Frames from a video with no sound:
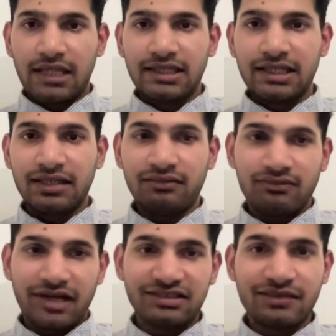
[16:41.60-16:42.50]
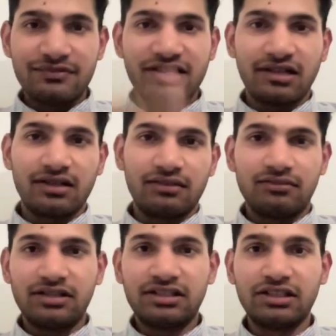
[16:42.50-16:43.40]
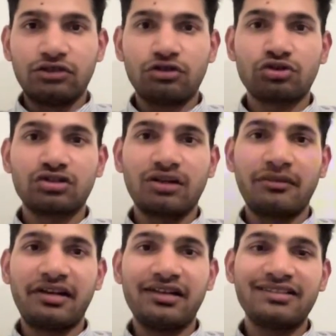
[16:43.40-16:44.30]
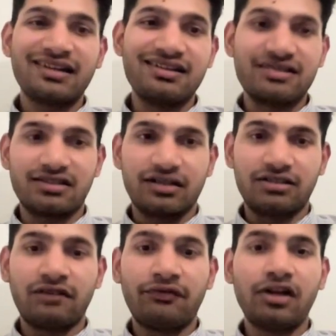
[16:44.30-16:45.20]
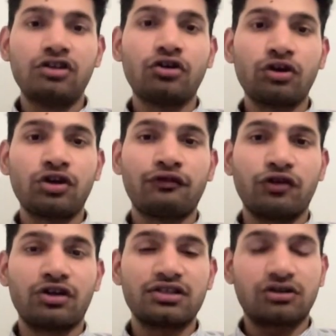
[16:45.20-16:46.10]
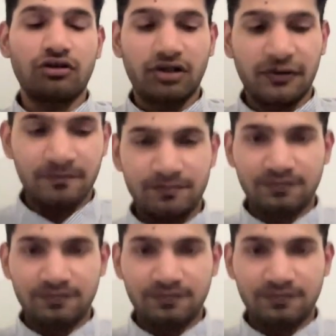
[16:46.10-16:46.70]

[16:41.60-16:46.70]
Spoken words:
And then SM channel. This is your social media channels here, that where you're going to focus a lot.